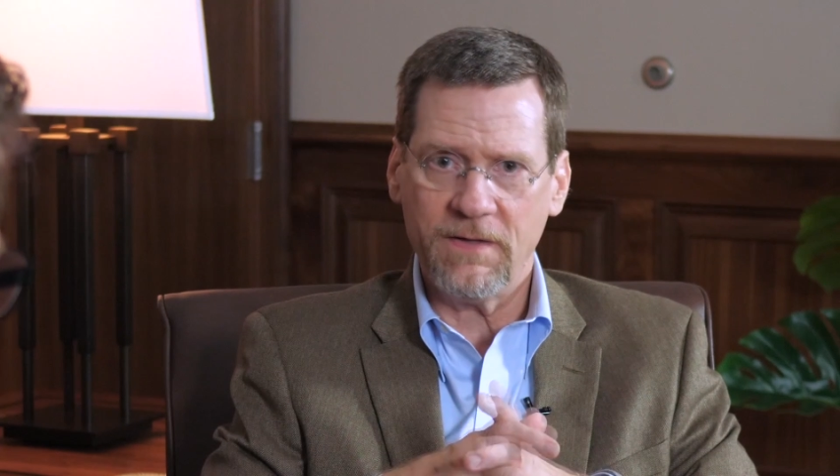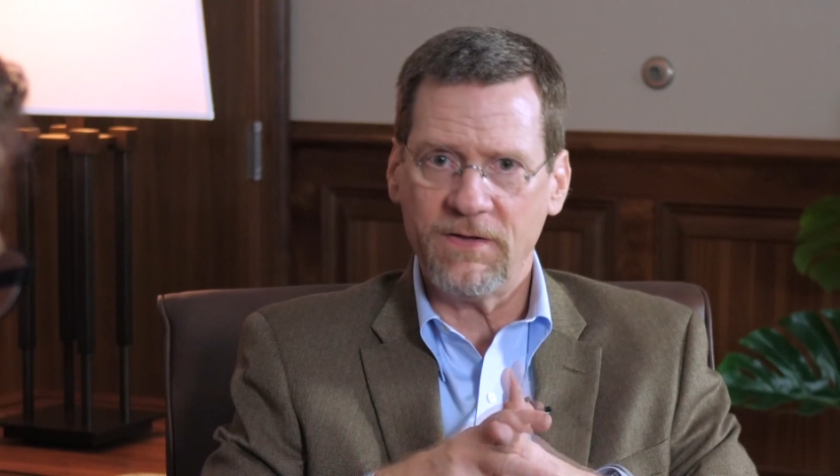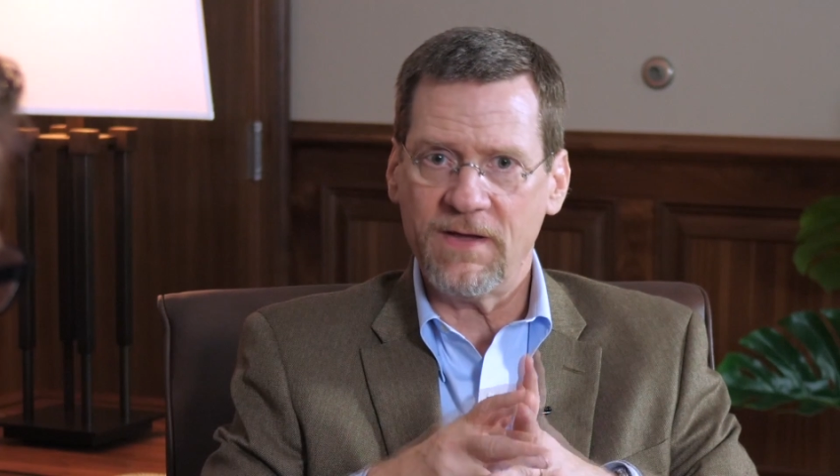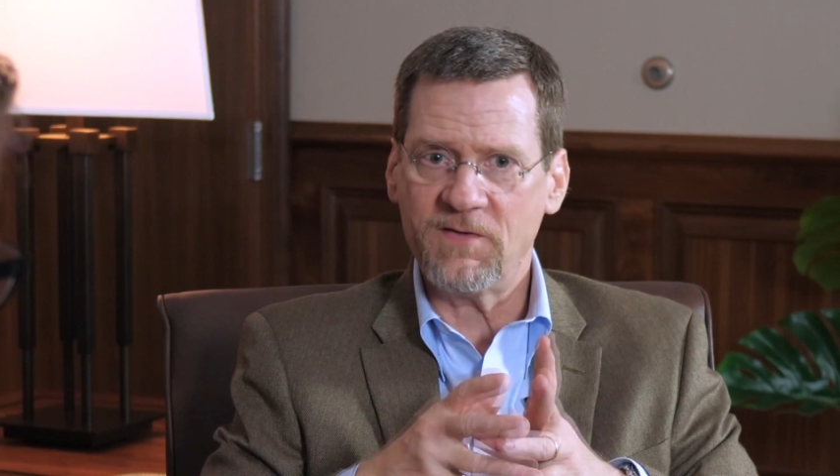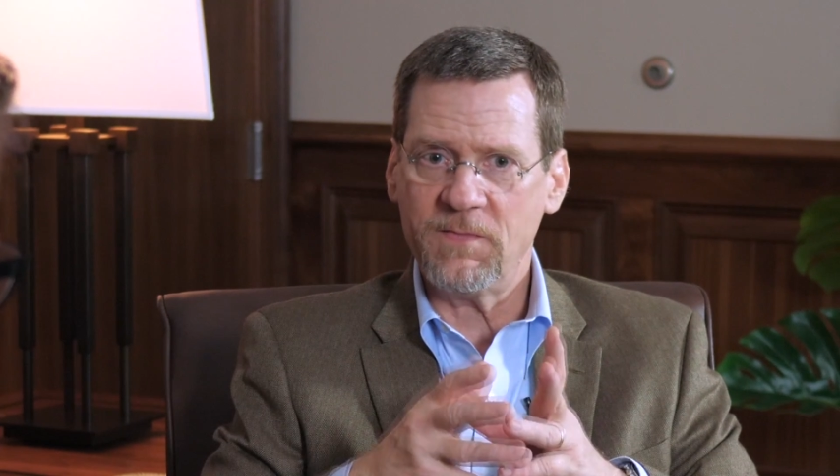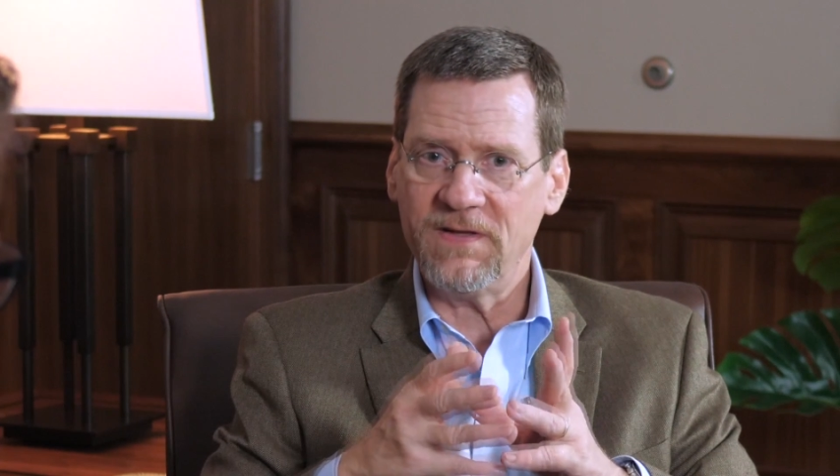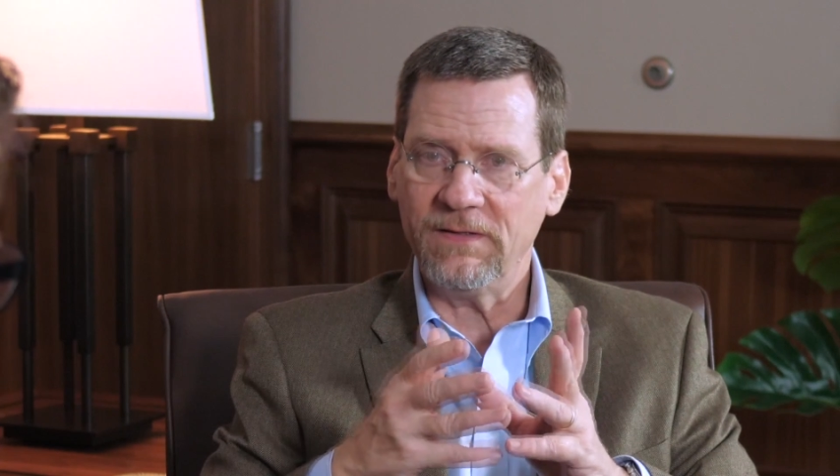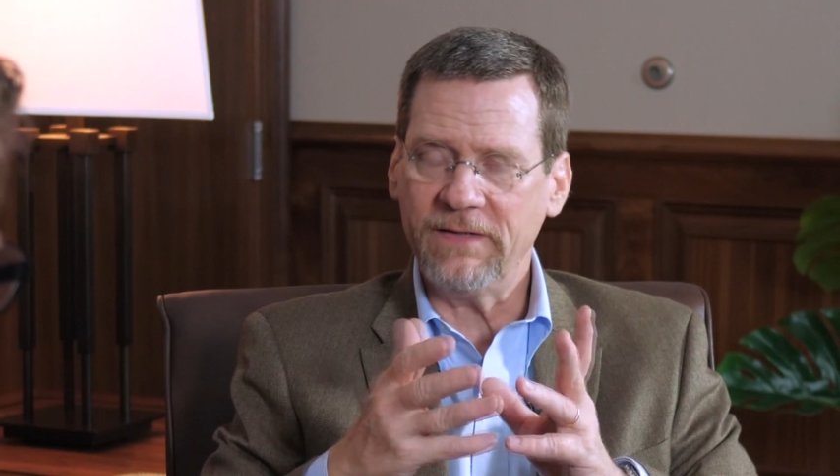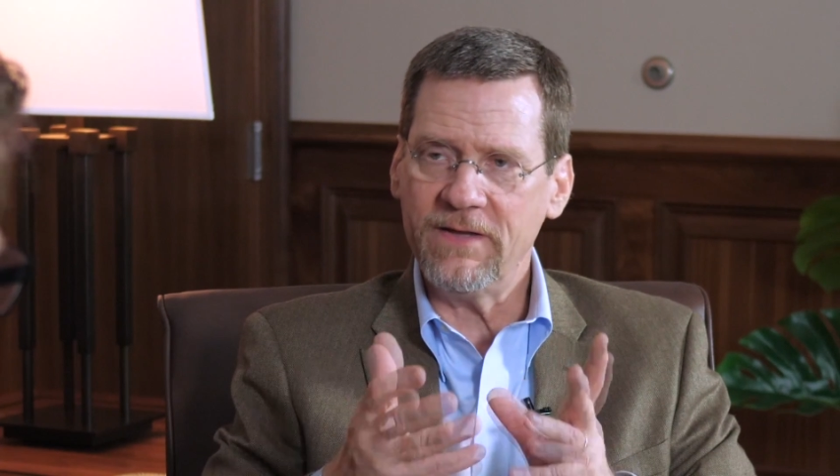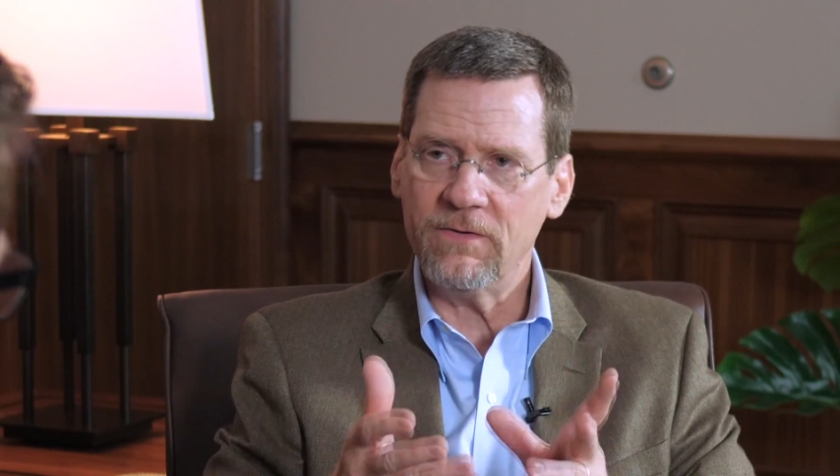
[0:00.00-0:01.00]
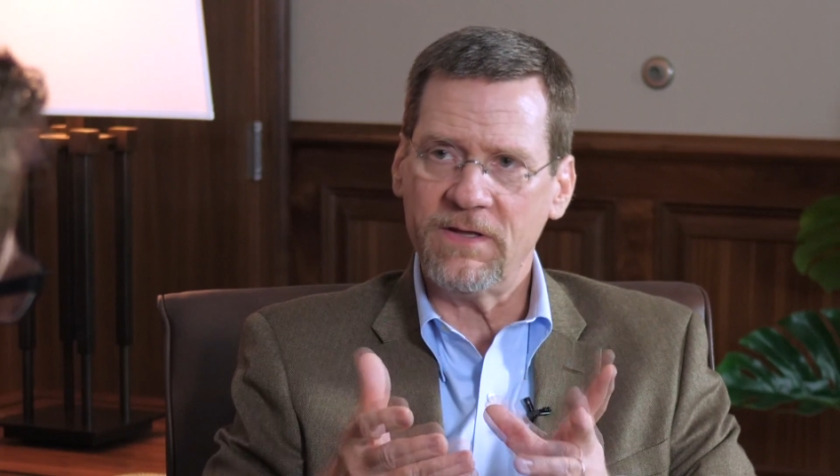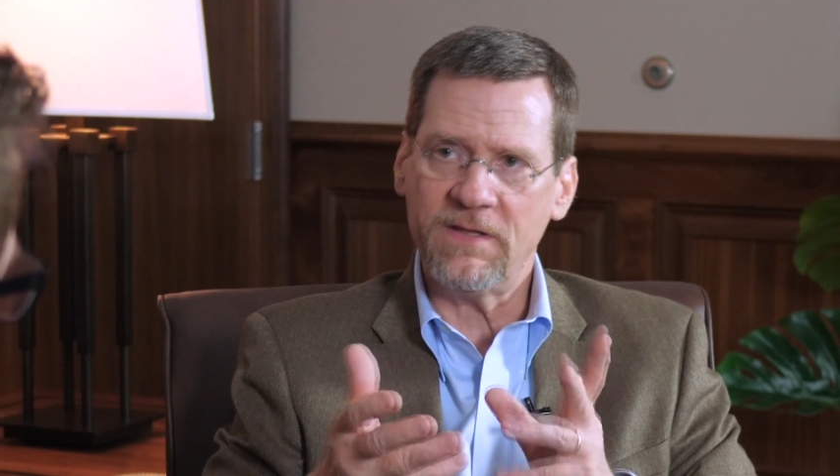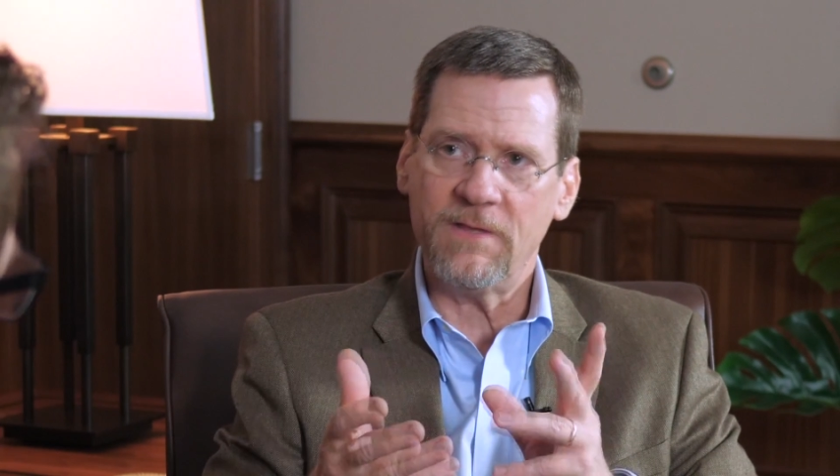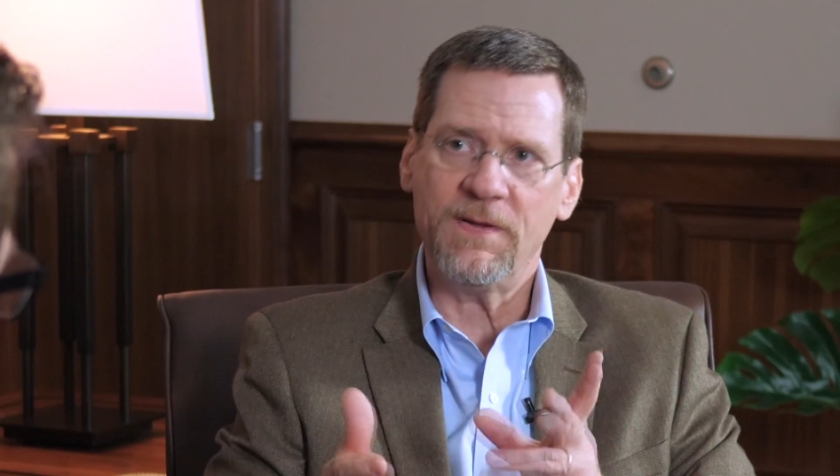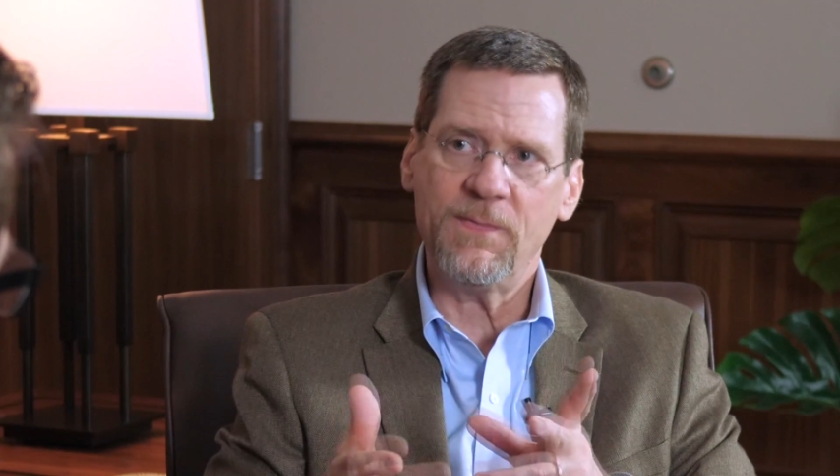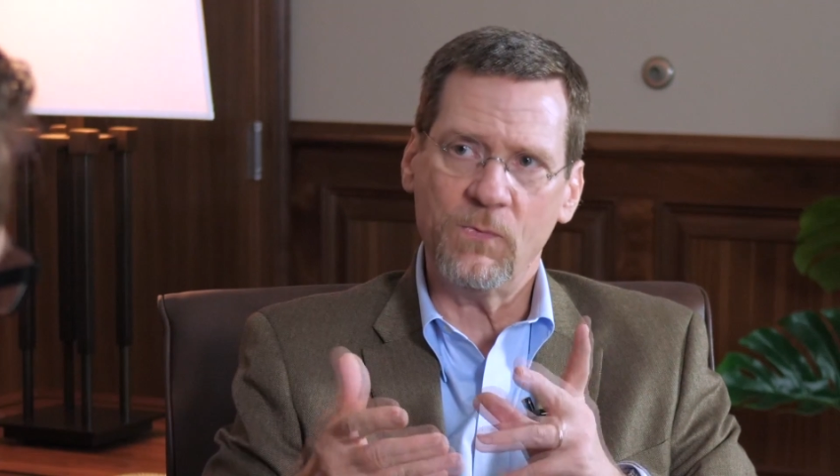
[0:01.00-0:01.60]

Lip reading: You have to be a leader in that people